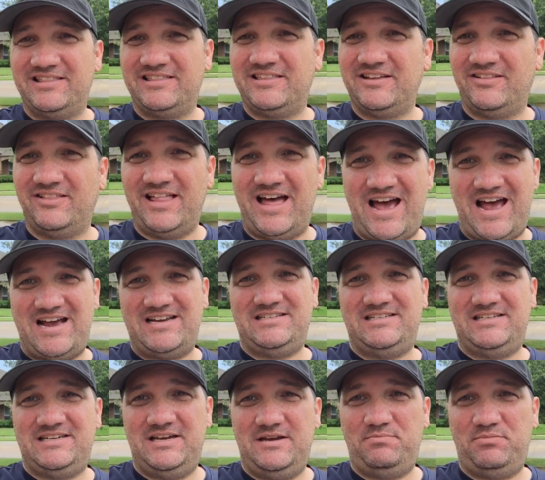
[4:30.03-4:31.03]
The
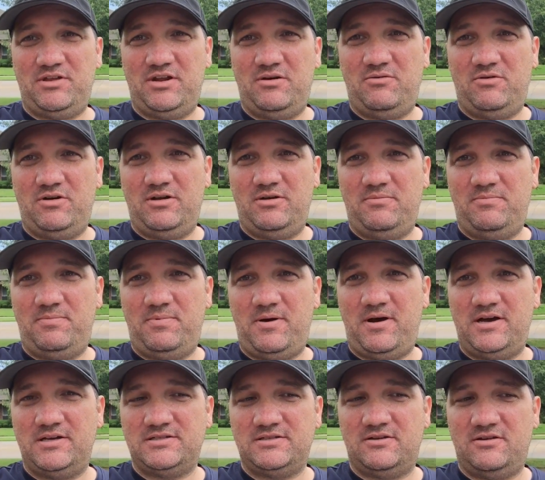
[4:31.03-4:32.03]
last tip that I want to
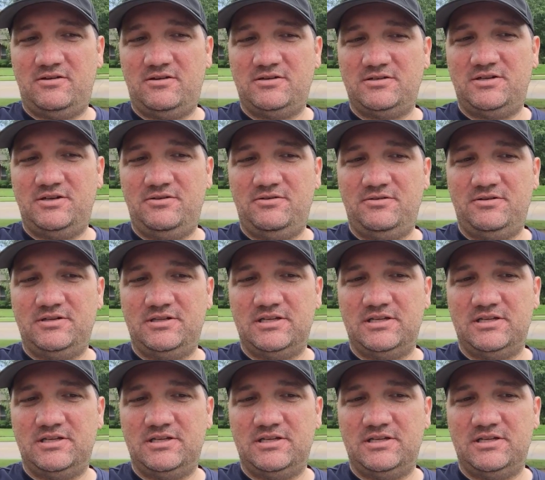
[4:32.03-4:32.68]
pass along to you,